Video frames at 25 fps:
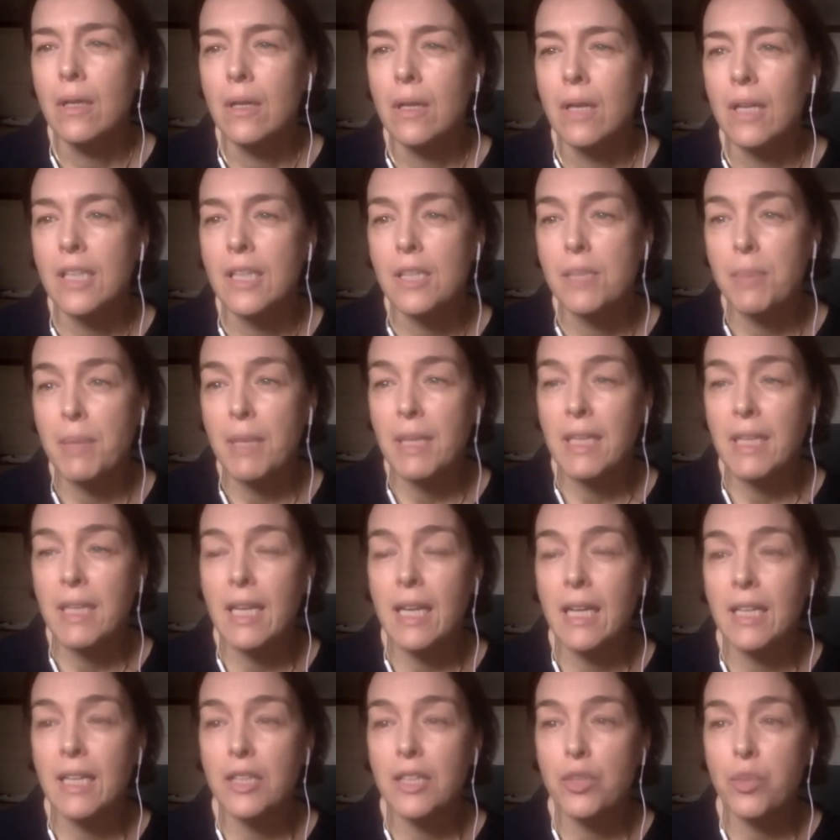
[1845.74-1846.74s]
It has been
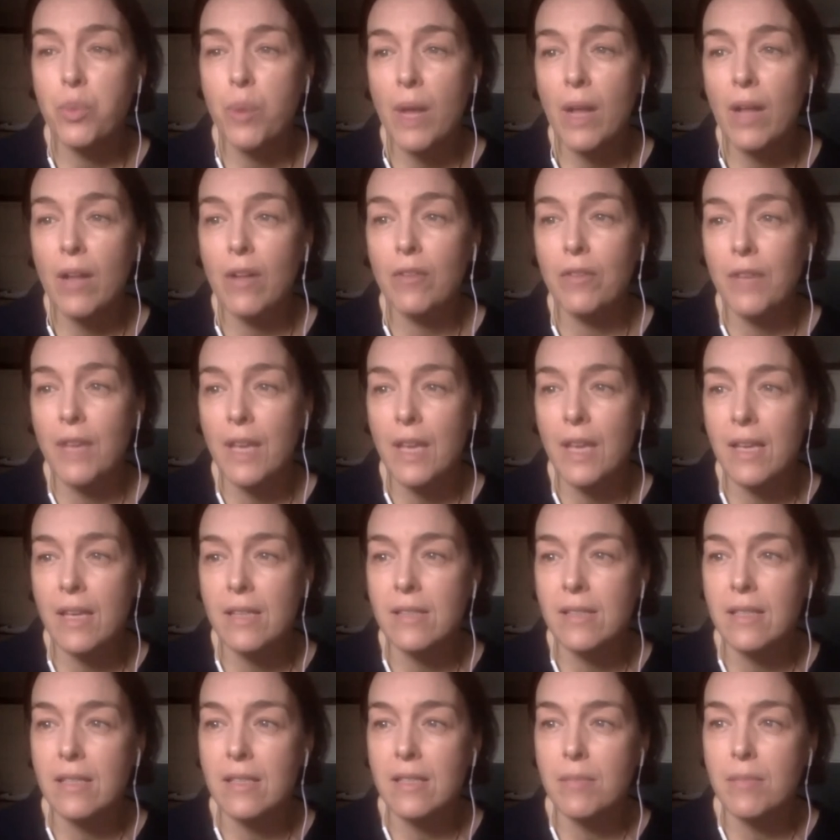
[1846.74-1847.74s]
nearly 12
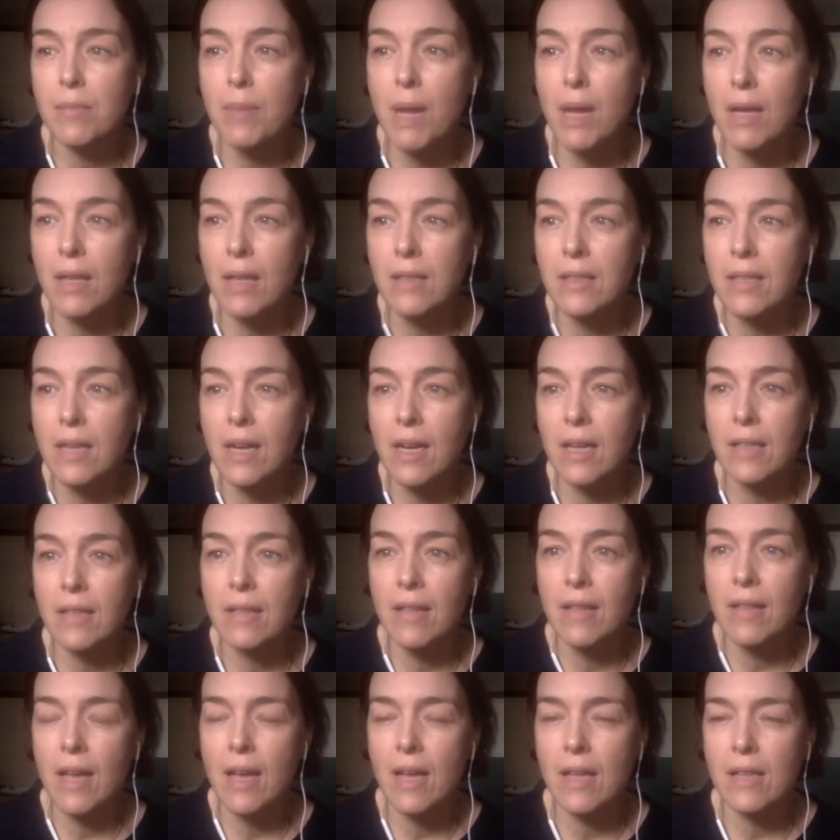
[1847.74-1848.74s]
years since Marla died at
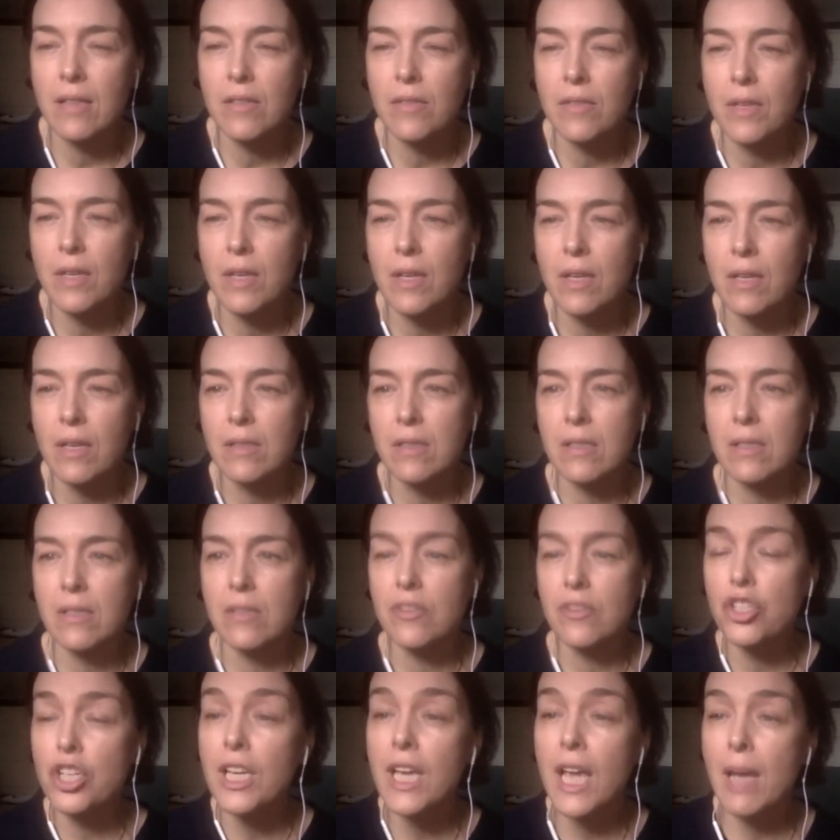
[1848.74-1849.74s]
the hands of the
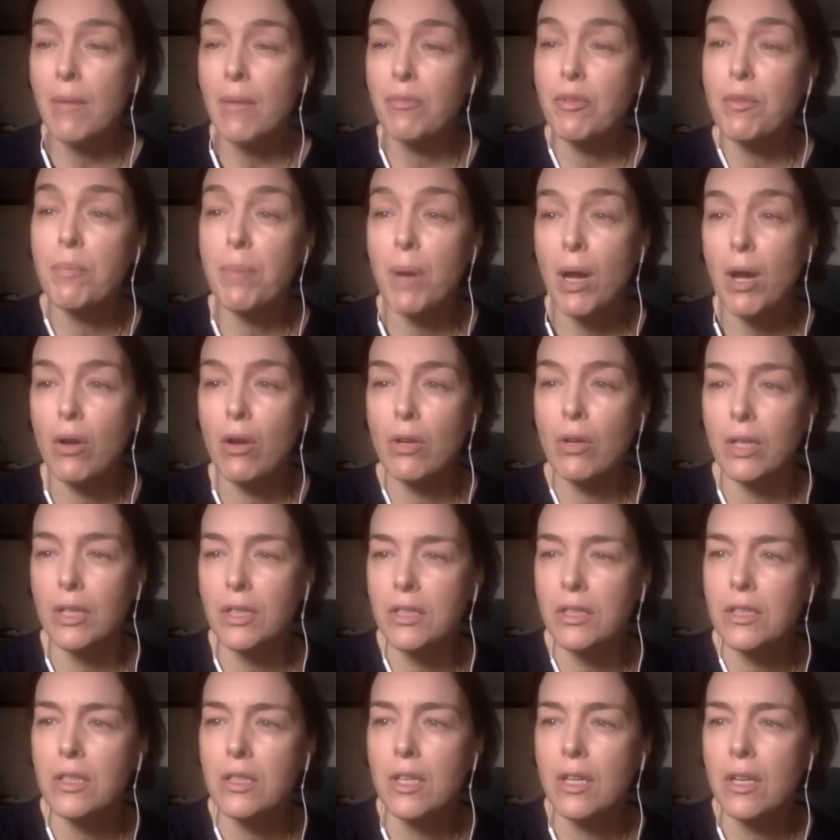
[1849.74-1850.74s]
Nazis. She came from
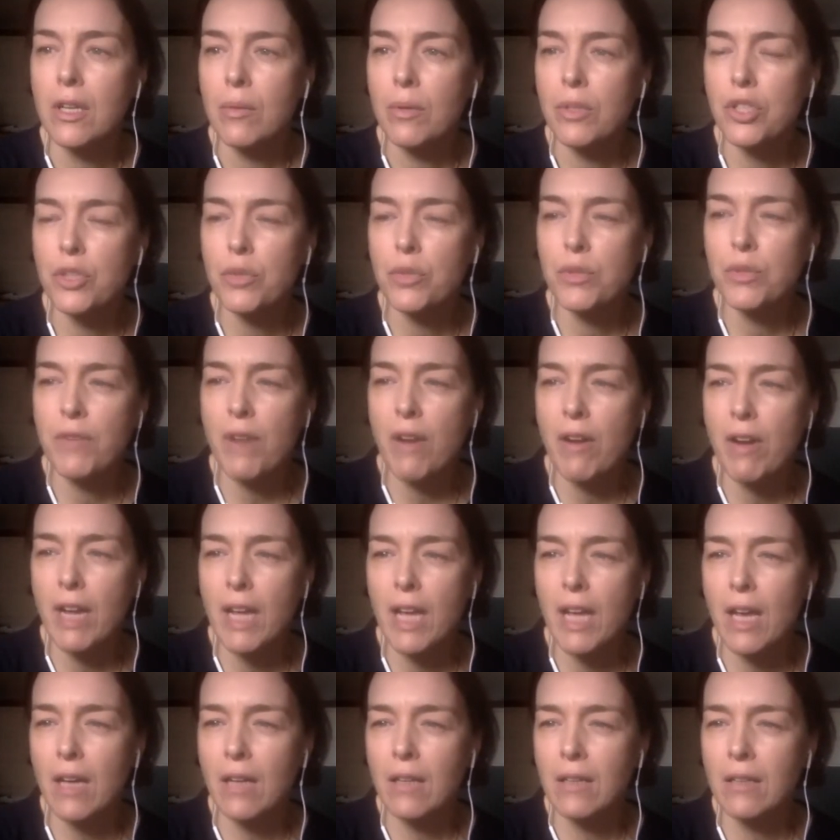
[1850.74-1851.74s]
Poland when she was very
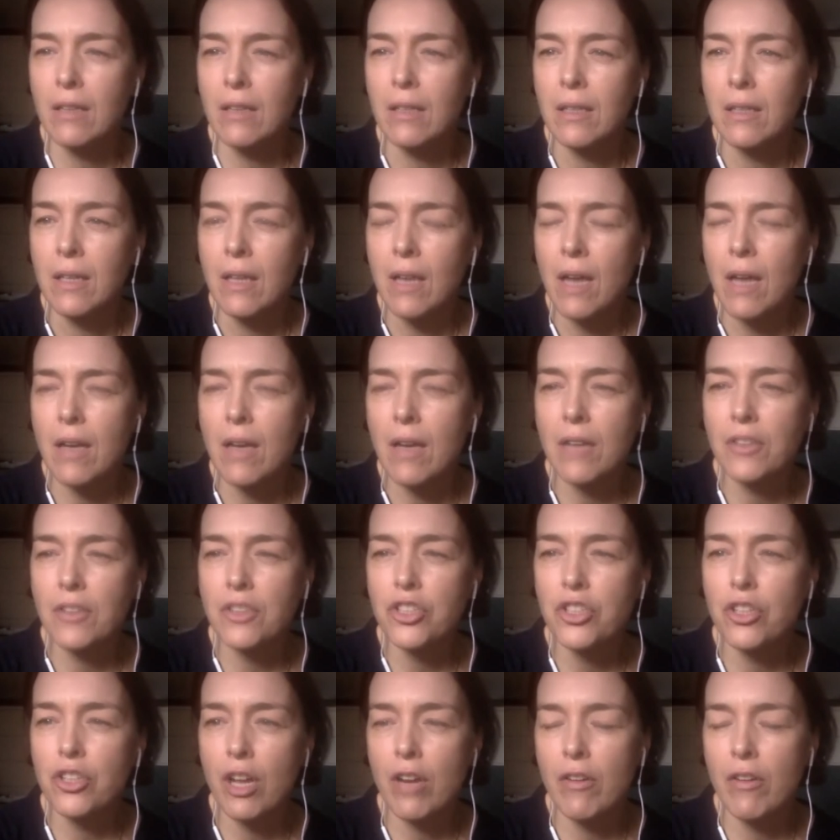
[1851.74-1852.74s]
young and
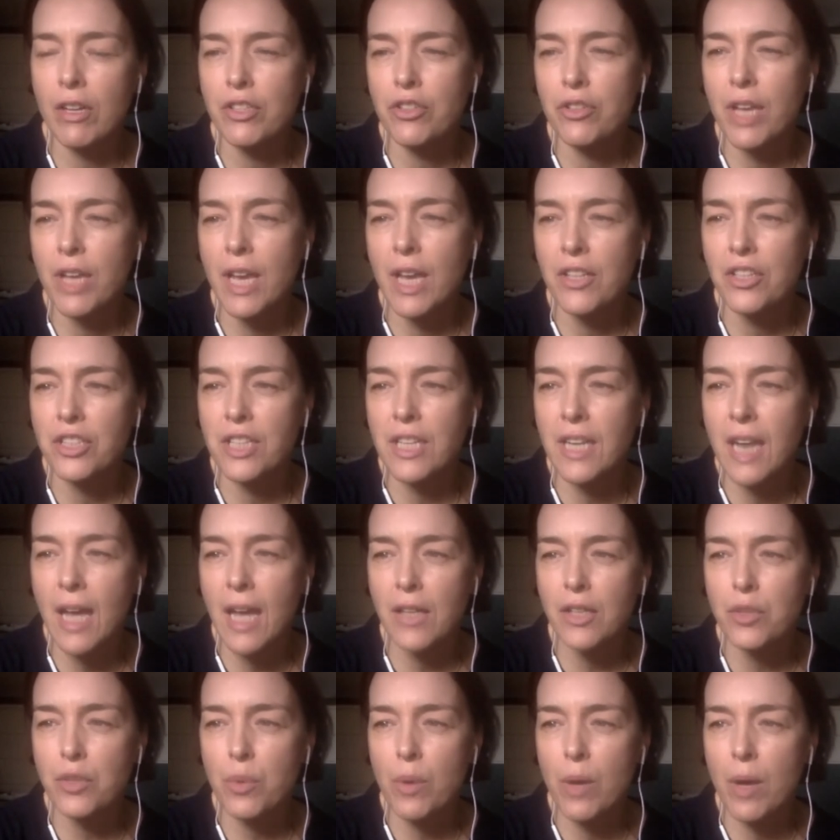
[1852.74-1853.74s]
undertook her education in
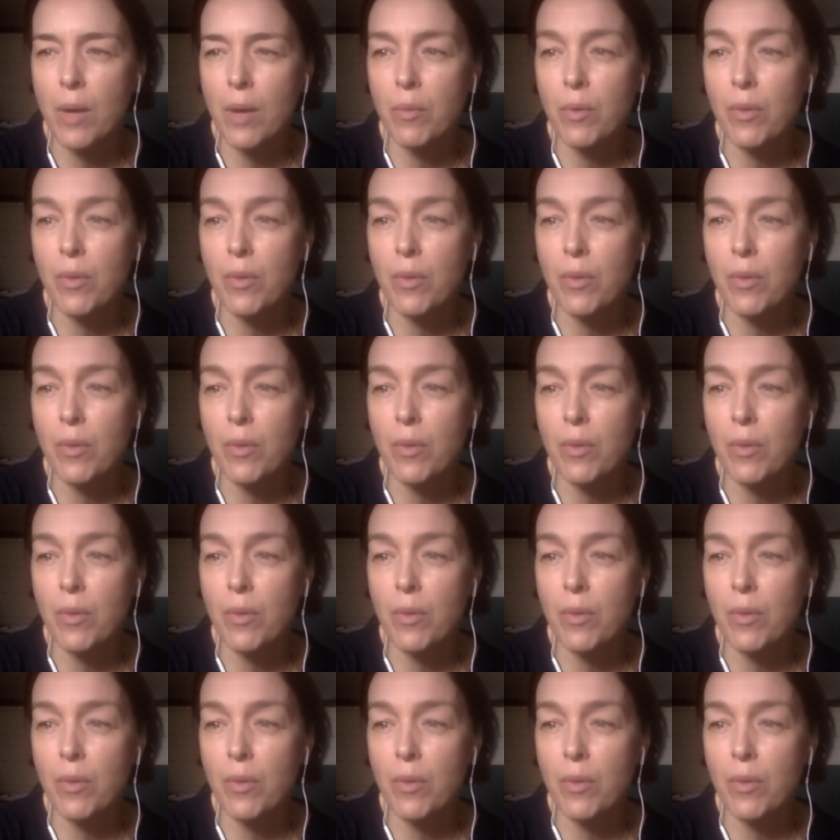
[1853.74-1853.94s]
Antwerp.